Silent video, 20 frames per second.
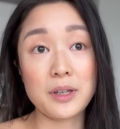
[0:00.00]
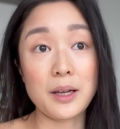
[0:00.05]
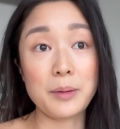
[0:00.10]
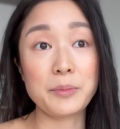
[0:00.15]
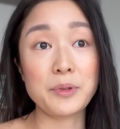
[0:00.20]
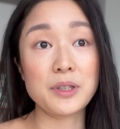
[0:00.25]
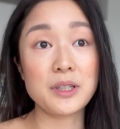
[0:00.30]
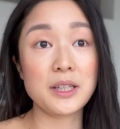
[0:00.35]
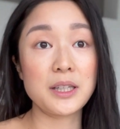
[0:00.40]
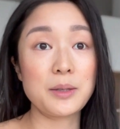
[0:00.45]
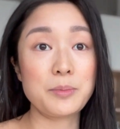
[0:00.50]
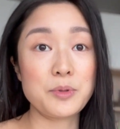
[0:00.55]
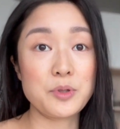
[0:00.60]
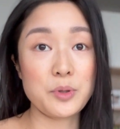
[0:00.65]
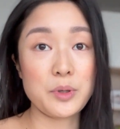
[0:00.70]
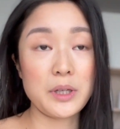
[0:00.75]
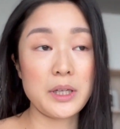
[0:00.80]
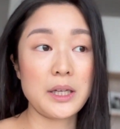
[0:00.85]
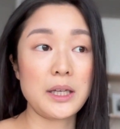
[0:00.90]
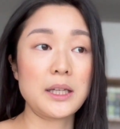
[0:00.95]
I'm gonna keep
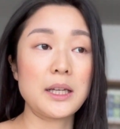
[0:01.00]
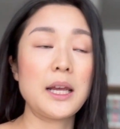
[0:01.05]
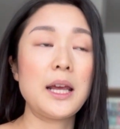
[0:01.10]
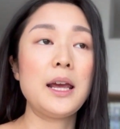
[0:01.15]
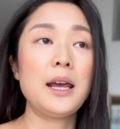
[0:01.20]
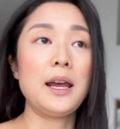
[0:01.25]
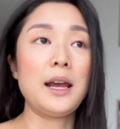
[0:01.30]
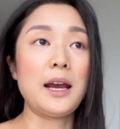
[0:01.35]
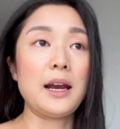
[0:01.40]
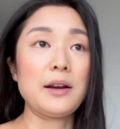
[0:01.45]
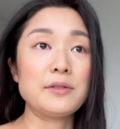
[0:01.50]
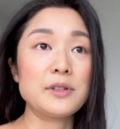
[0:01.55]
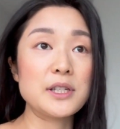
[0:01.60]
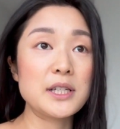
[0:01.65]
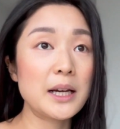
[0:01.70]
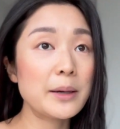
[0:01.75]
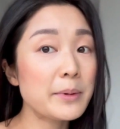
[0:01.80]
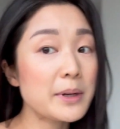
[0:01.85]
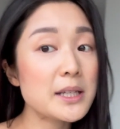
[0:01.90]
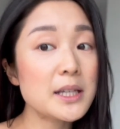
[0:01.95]
doing it every
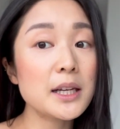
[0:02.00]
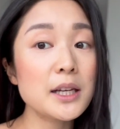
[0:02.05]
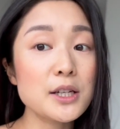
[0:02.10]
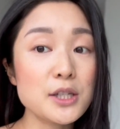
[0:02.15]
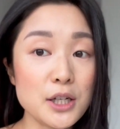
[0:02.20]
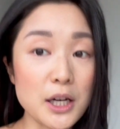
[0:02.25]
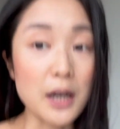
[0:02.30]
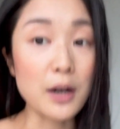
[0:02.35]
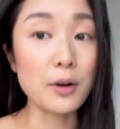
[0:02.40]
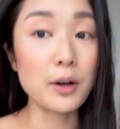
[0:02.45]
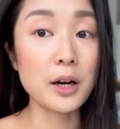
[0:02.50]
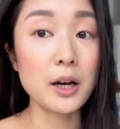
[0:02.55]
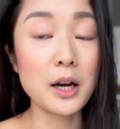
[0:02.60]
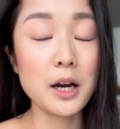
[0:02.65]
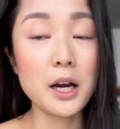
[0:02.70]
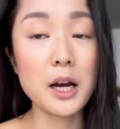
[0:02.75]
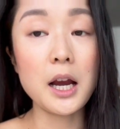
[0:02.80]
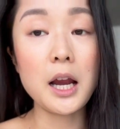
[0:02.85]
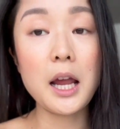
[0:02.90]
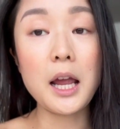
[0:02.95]
time I take a
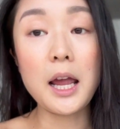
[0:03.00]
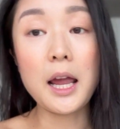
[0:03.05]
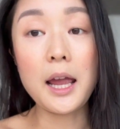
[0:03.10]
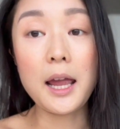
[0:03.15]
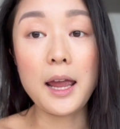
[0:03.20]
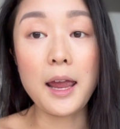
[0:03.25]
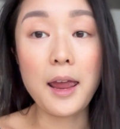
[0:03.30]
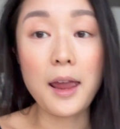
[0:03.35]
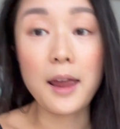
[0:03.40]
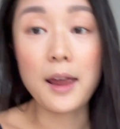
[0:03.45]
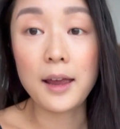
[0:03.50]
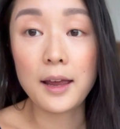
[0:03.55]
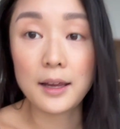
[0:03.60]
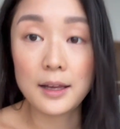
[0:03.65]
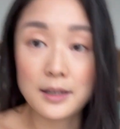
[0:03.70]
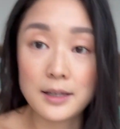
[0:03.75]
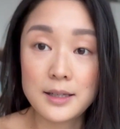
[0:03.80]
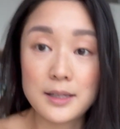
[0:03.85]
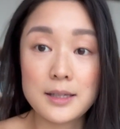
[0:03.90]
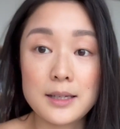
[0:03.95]
shower,
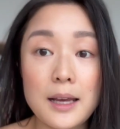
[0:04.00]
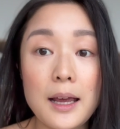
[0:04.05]
and